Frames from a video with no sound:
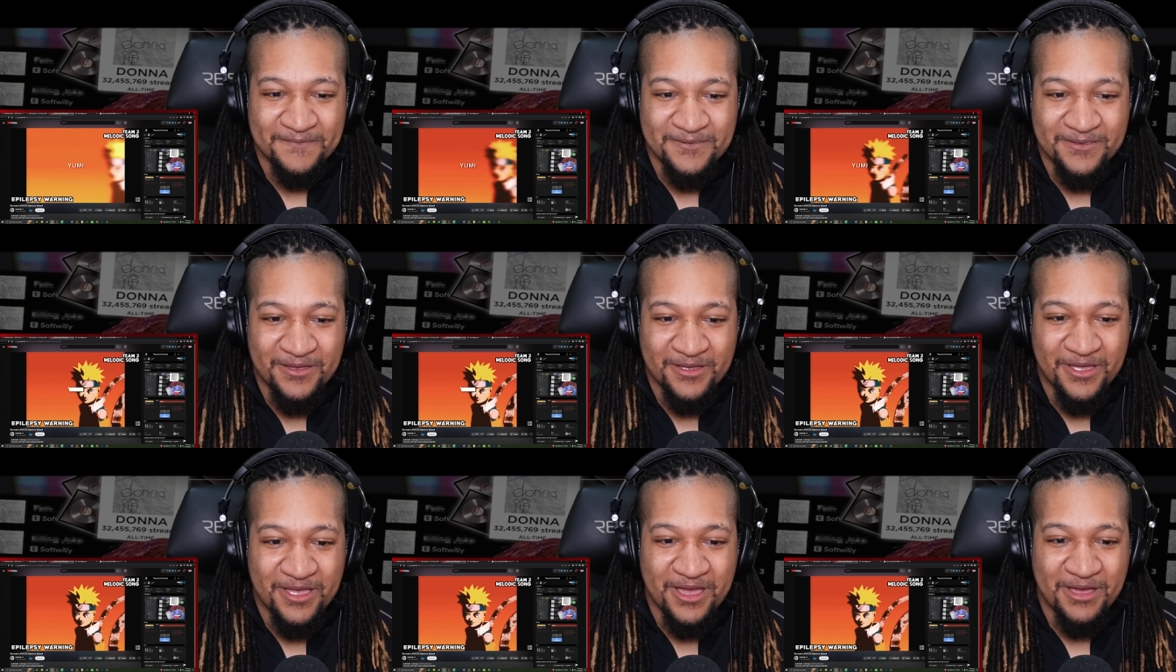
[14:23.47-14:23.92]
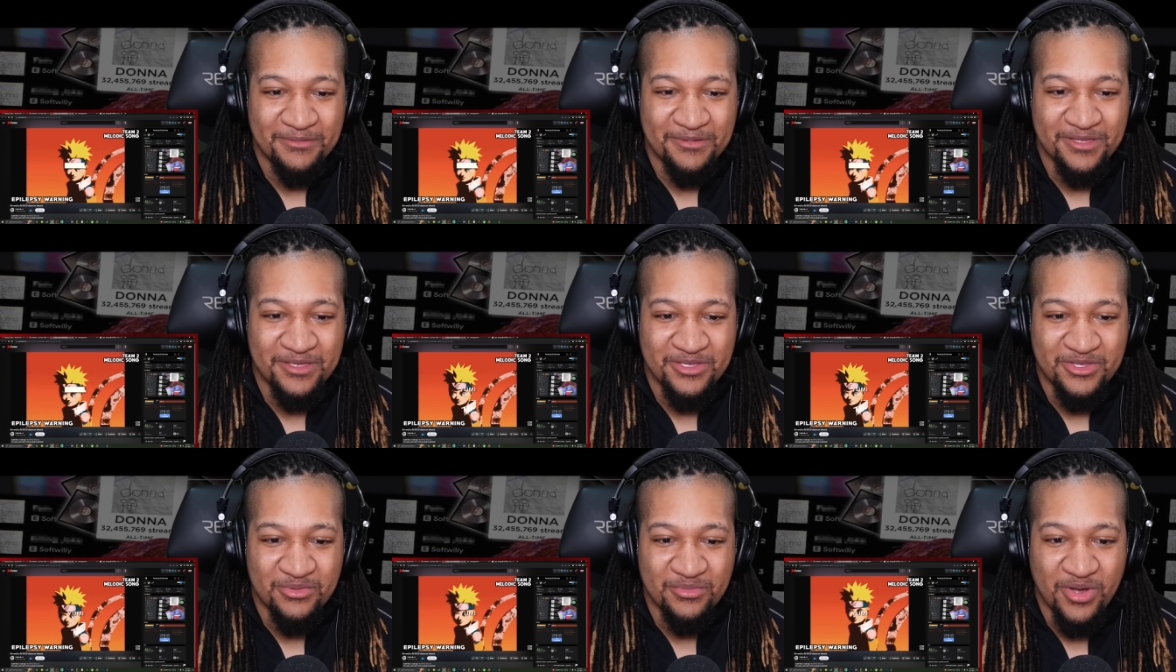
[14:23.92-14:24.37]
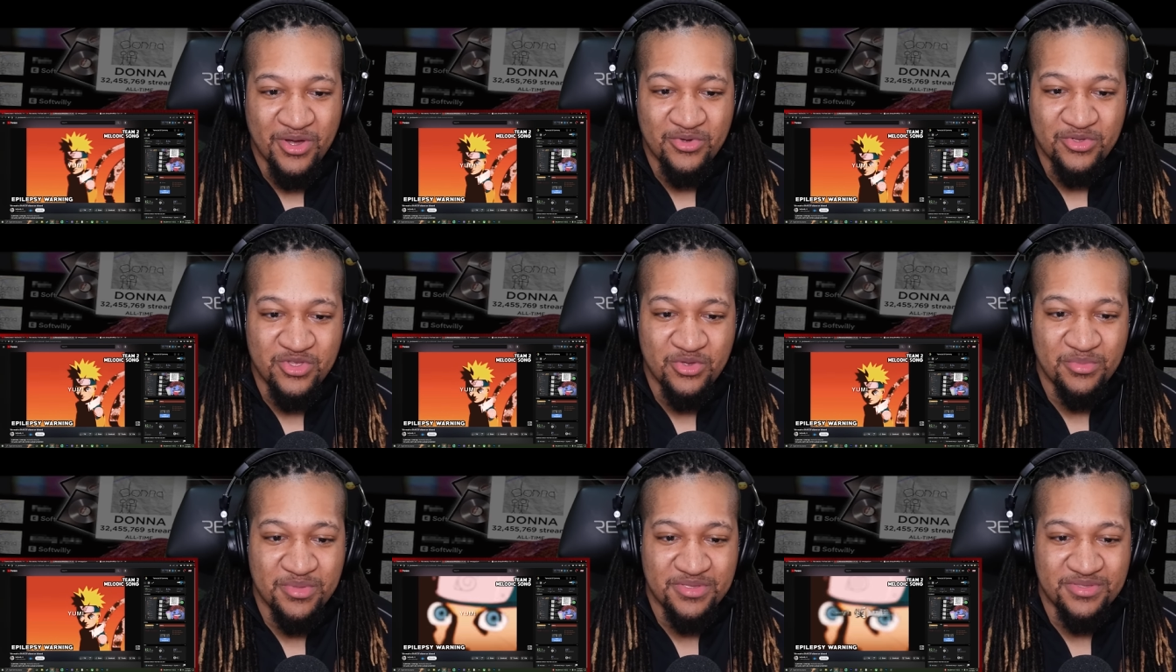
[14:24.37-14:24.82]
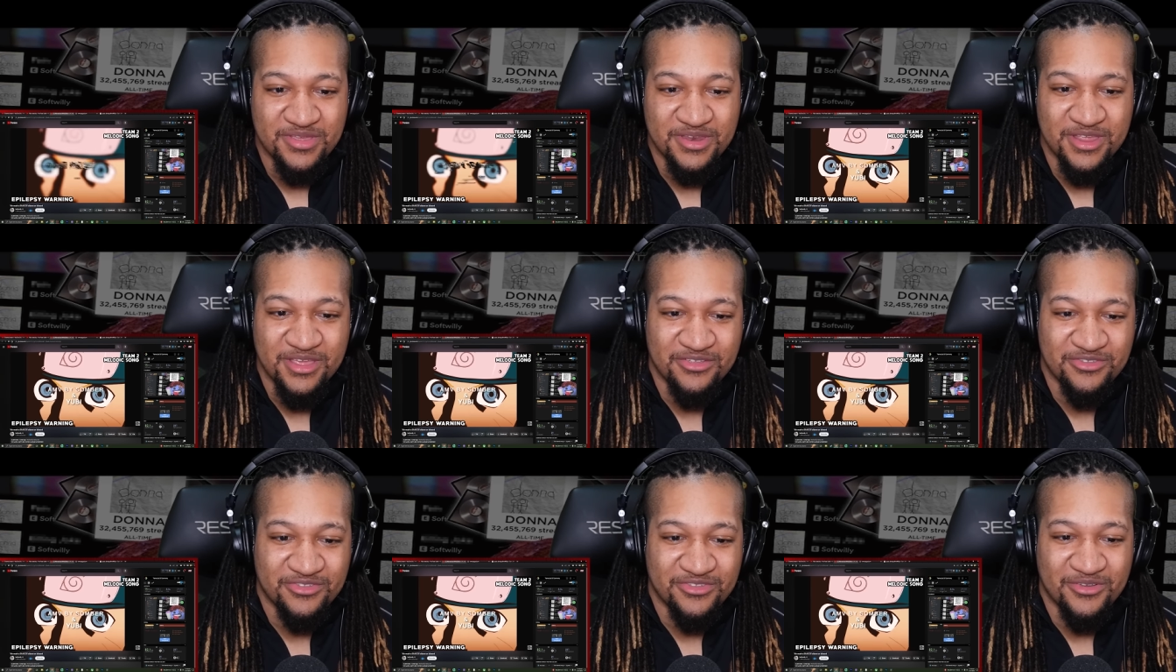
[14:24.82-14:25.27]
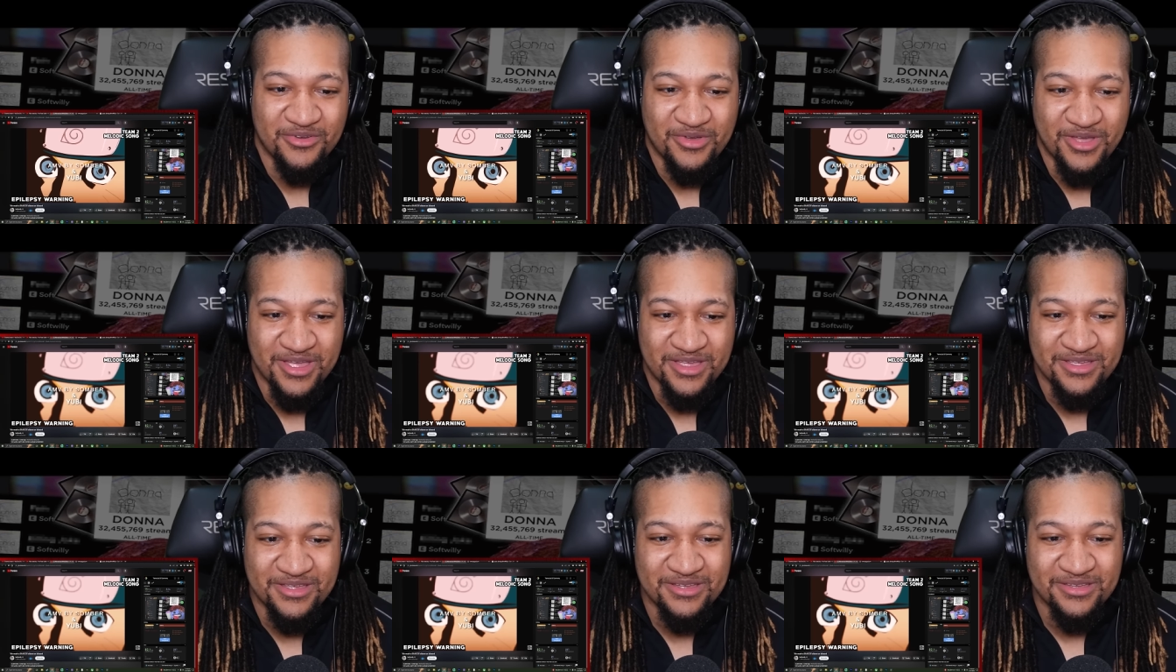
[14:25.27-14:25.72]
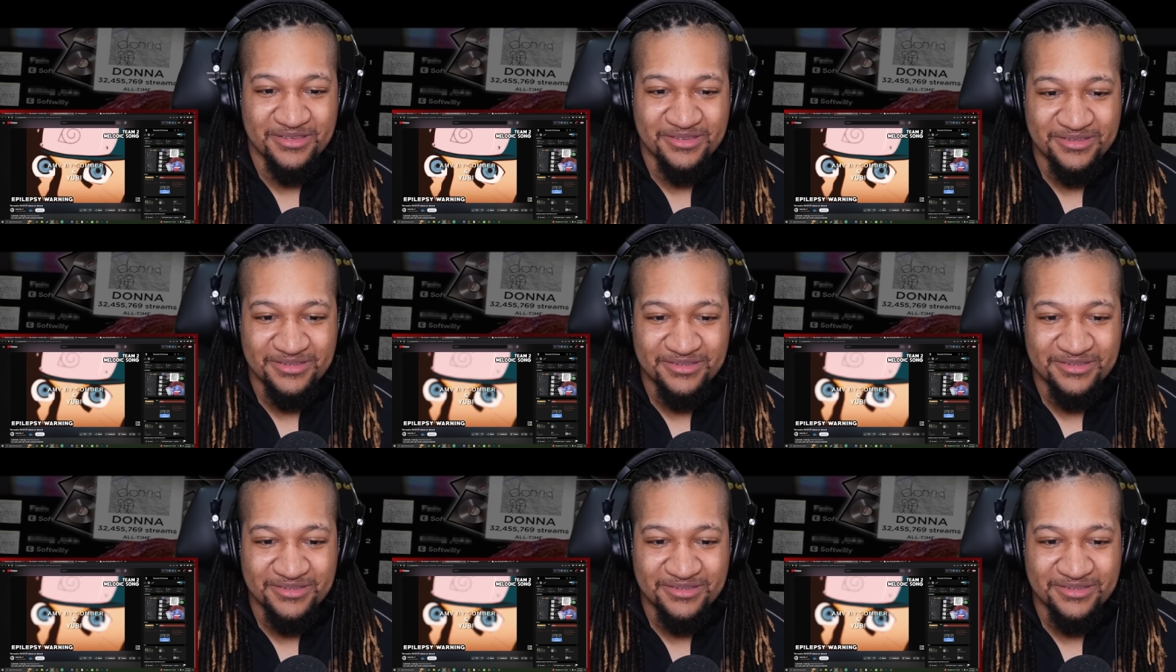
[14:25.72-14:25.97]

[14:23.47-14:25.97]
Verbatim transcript: Damn, Kali. Oh, you means in this. Okay. Whoa.